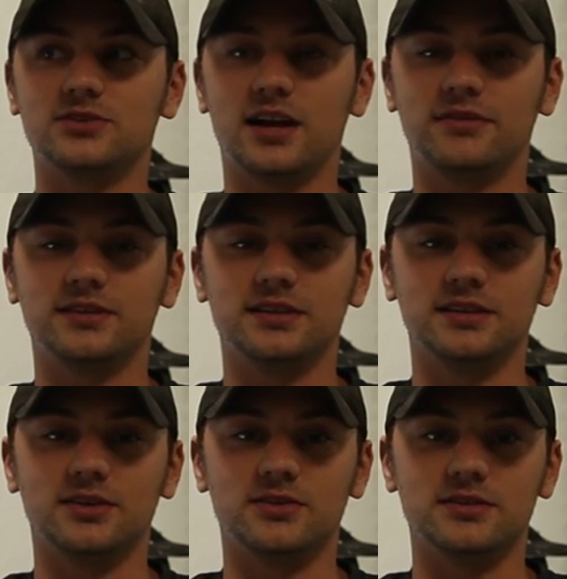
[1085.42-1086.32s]
drafted
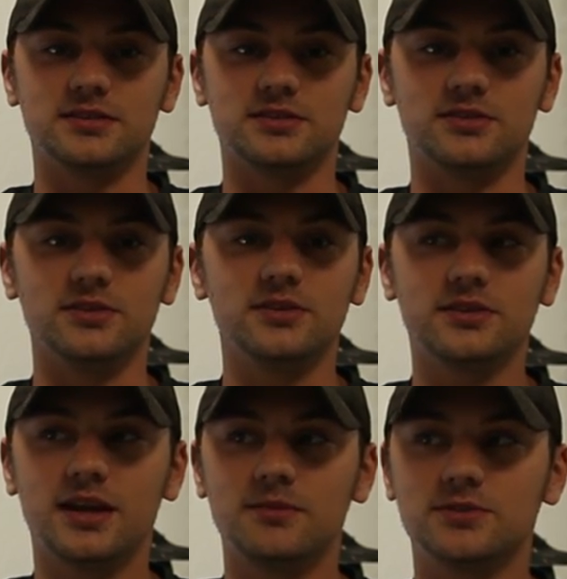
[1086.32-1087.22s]
into going to this
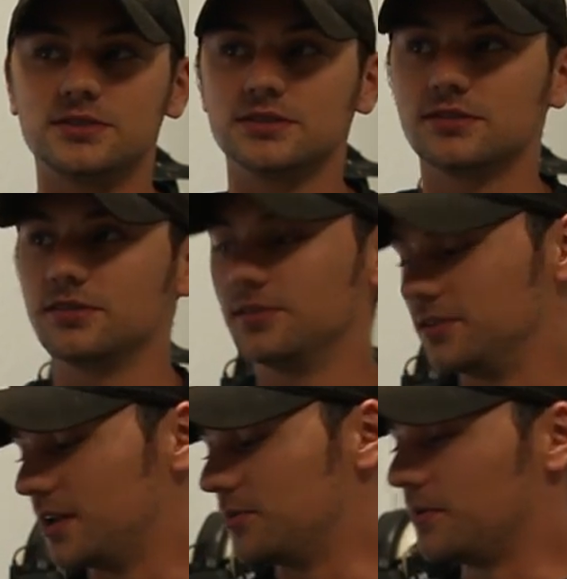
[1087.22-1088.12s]
Cthulhu game. What's this
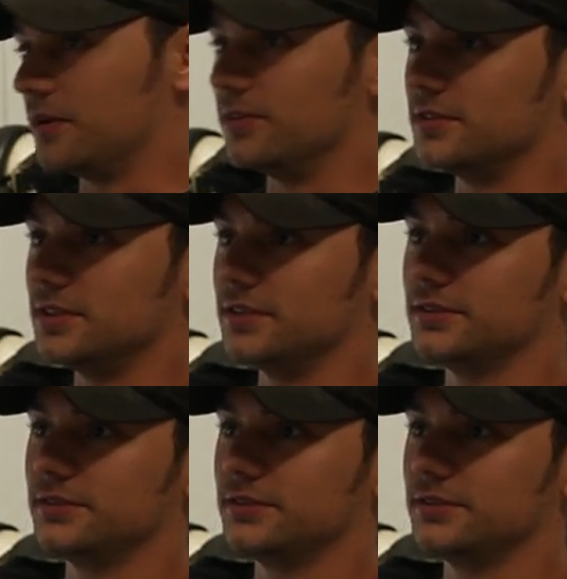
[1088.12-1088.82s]
Cthulhu game about, Fertig?